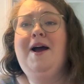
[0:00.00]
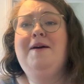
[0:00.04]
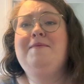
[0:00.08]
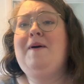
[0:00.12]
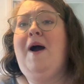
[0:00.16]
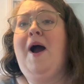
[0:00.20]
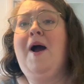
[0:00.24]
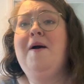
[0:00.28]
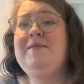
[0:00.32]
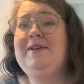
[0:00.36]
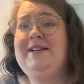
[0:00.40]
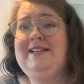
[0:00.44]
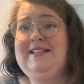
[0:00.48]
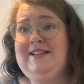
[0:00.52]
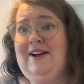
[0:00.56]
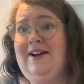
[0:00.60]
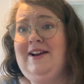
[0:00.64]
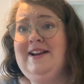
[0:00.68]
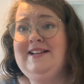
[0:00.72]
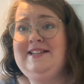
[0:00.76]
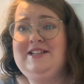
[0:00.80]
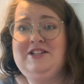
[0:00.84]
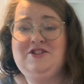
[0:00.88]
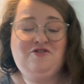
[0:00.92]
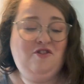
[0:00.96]
I'm
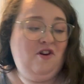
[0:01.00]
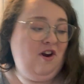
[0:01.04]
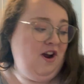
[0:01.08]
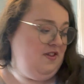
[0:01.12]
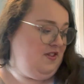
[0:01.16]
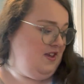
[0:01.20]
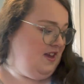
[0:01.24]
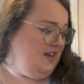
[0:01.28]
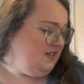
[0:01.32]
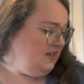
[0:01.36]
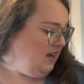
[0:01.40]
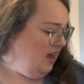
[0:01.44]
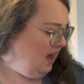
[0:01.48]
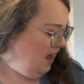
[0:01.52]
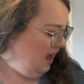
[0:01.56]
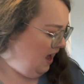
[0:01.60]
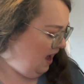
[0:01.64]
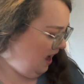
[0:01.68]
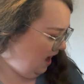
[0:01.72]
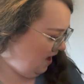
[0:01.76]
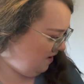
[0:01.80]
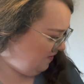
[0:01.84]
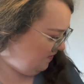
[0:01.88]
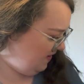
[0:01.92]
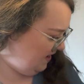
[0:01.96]
excited to try this.
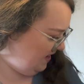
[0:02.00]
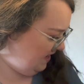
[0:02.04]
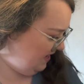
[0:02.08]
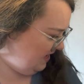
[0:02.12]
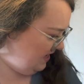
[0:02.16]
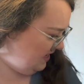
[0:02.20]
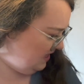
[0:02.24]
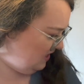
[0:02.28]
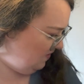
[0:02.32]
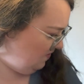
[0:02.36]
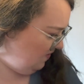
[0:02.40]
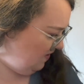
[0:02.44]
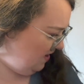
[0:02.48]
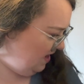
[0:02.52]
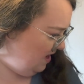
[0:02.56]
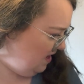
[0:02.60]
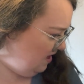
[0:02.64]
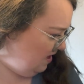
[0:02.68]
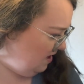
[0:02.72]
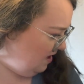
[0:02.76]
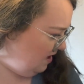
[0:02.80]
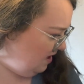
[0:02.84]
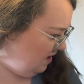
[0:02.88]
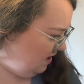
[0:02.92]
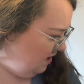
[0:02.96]
I think it's
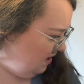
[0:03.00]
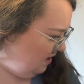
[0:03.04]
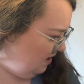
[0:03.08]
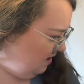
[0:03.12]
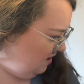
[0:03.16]
vegan.